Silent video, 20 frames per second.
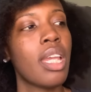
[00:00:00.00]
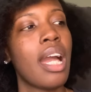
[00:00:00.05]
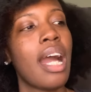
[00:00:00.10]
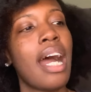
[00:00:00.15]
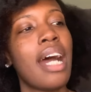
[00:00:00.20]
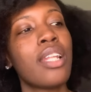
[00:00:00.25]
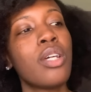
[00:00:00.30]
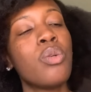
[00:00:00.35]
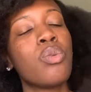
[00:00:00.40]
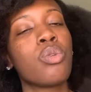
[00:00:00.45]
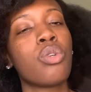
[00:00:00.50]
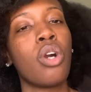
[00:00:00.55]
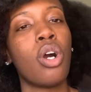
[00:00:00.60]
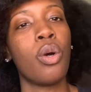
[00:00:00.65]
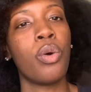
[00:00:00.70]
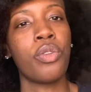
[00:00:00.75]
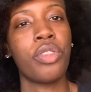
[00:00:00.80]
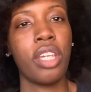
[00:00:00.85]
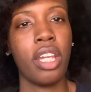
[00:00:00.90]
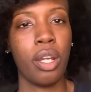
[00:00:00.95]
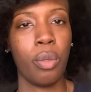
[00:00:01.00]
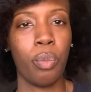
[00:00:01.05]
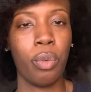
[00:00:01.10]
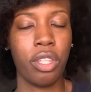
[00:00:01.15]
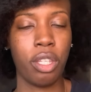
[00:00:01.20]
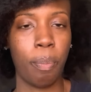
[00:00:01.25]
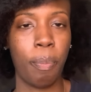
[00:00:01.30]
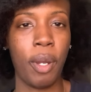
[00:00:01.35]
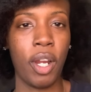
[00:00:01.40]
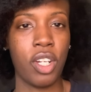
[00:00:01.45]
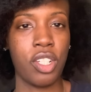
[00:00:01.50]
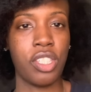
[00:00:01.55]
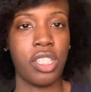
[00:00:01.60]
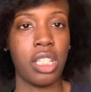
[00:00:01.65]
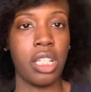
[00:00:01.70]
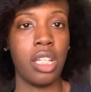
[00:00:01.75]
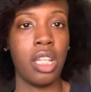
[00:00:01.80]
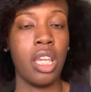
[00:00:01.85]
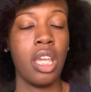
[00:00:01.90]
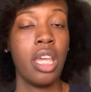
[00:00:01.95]
I don't go there with a
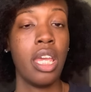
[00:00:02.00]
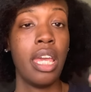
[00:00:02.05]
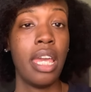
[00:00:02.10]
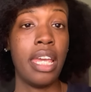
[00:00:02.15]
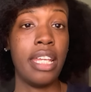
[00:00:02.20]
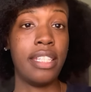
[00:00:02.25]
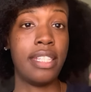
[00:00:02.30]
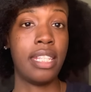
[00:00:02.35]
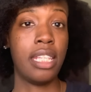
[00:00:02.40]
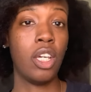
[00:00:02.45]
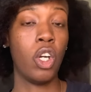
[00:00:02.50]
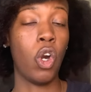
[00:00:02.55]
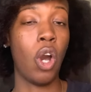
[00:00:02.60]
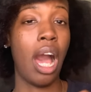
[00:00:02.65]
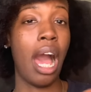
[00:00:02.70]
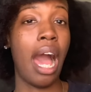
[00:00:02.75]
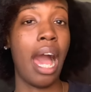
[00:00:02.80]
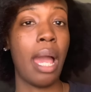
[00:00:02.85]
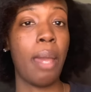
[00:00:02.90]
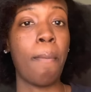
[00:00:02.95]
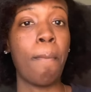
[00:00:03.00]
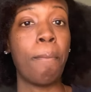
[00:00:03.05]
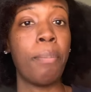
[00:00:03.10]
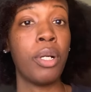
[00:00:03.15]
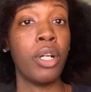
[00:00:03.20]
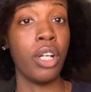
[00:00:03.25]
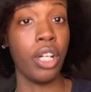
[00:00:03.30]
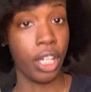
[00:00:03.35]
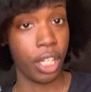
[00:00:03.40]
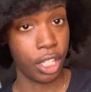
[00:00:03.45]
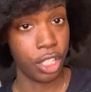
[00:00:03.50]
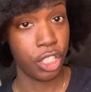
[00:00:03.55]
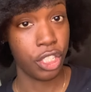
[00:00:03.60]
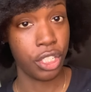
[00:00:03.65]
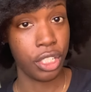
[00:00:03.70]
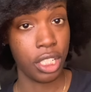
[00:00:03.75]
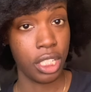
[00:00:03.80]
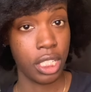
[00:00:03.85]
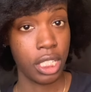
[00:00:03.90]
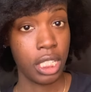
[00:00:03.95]
person until I'm
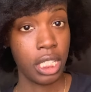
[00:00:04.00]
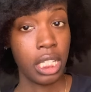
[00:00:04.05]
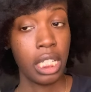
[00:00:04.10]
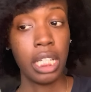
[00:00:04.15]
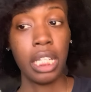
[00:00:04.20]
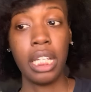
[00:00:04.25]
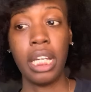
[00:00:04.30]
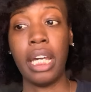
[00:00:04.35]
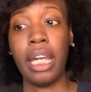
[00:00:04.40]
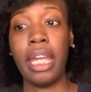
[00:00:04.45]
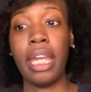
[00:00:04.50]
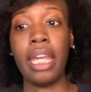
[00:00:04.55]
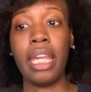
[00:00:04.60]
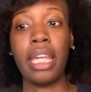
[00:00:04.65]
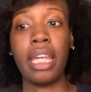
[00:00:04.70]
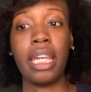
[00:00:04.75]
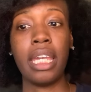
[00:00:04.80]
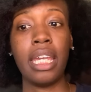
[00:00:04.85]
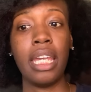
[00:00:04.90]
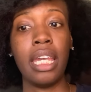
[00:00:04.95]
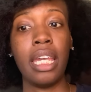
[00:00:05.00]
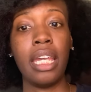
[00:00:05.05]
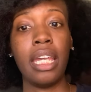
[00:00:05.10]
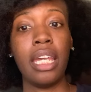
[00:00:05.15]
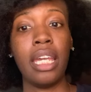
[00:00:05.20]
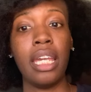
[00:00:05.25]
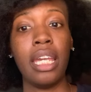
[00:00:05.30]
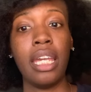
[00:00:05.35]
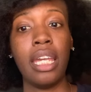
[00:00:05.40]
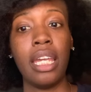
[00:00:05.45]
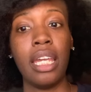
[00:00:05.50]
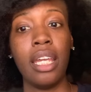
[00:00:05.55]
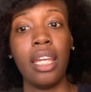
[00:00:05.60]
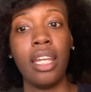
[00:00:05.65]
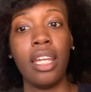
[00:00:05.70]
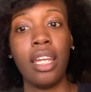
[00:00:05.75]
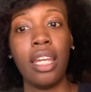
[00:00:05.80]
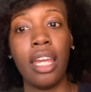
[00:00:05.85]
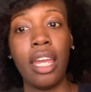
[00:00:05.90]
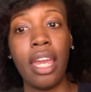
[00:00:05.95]
pushed. Like,
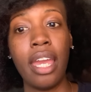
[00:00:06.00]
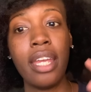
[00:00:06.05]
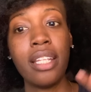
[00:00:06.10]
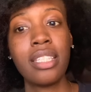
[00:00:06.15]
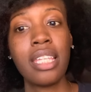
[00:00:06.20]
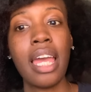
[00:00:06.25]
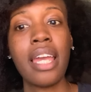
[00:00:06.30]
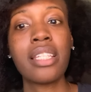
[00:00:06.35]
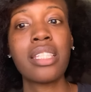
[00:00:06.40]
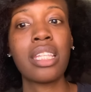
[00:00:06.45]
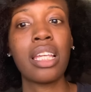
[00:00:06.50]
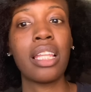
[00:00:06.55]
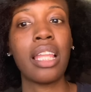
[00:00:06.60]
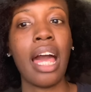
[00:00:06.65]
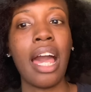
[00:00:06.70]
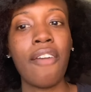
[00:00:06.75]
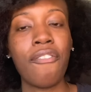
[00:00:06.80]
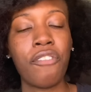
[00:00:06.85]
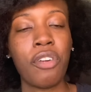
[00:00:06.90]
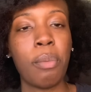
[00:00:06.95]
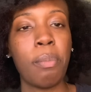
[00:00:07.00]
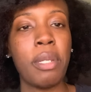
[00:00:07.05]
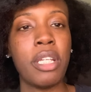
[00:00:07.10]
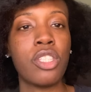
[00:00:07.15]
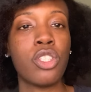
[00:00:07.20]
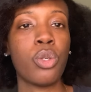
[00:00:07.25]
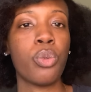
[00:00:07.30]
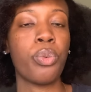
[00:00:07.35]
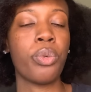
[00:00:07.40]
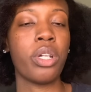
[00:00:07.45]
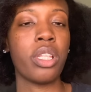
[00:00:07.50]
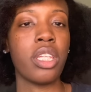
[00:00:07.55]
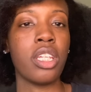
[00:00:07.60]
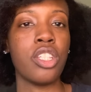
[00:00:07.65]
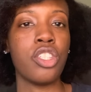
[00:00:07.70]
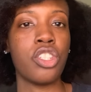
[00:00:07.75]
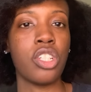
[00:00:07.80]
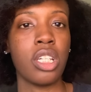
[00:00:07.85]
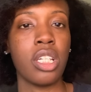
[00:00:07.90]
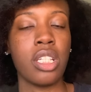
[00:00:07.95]
it takes a lot for me to really
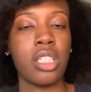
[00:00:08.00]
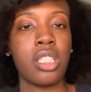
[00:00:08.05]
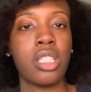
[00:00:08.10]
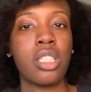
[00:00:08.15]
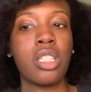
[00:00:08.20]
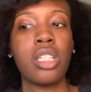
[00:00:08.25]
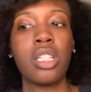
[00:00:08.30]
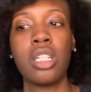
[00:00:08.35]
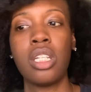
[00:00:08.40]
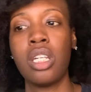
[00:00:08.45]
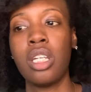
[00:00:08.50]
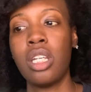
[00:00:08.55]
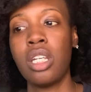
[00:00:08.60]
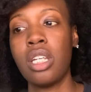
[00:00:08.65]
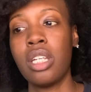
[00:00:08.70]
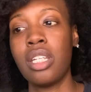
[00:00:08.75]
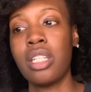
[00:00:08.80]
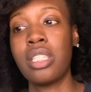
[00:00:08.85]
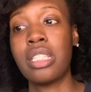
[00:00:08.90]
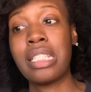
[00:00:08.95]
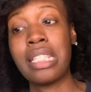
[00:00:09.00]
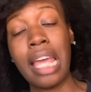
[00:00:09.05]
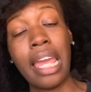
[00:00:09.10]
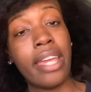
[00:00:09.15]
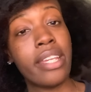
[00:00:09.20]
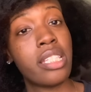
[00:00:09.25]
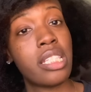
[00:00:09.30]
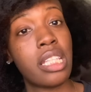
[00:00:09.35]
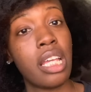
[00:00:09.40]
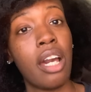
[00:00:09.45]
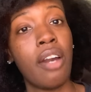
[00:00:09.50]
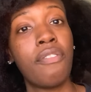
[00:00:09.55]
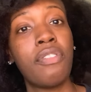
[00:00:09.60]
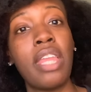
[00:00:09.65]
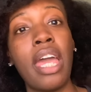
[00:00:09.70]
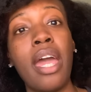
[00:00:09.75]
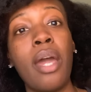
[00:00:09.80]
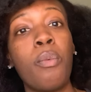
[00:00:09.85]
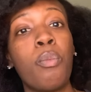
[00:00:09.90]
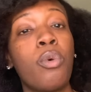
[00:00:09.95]
just say stuff
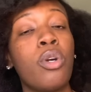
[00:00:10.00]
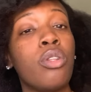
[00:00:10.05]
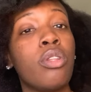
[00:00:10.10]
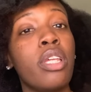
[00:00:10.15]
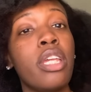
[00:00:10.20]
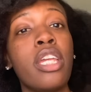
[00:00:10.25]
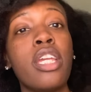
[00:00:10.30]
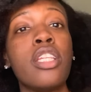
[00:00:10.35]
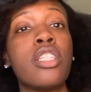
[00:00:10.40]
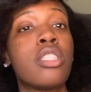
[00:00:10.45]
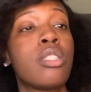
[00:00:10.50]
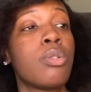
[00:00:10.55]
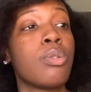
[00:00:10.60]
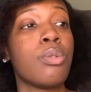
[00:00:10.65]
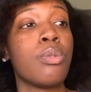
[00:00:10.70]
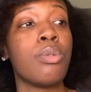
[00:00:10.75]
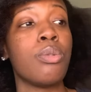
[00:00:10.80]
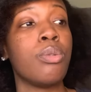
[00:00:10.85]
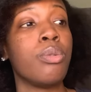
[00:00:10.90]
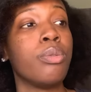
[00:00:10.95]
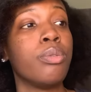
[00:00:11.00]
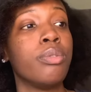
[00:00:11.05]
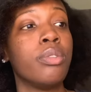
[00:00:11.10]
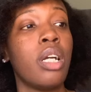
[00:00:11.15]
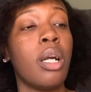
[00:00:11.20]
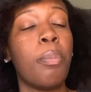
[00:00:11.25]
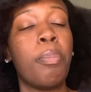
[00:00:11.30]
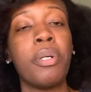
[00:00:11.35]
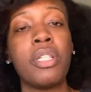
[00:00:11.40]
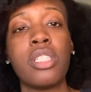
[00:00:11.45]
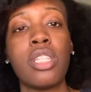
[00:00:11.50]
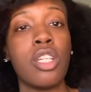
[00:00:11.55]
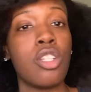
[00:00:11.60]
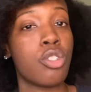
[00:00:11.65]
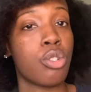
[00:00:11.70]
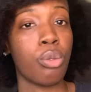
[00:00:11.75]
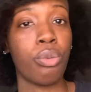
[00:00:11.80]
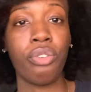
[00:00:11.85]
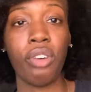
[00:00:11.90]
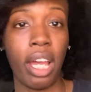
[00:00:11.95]
that will lead to a
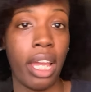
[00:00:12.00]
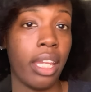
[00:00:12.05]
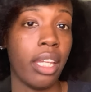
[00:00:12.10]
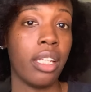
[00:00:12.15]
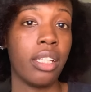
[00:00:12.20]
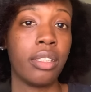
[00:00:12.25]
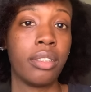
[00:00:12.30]
potential fight.